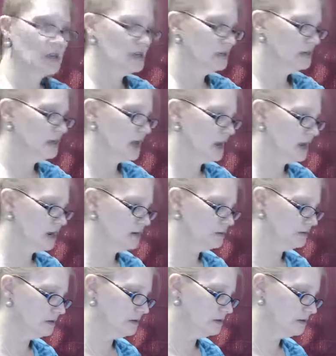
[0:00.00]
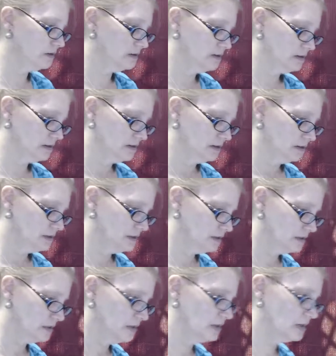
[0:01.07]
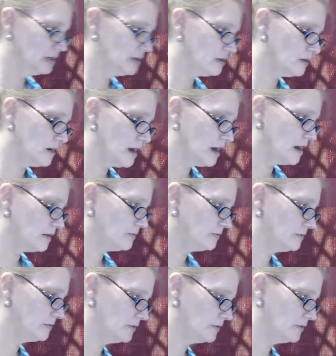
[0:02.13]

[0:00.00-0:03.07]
And now to the other half.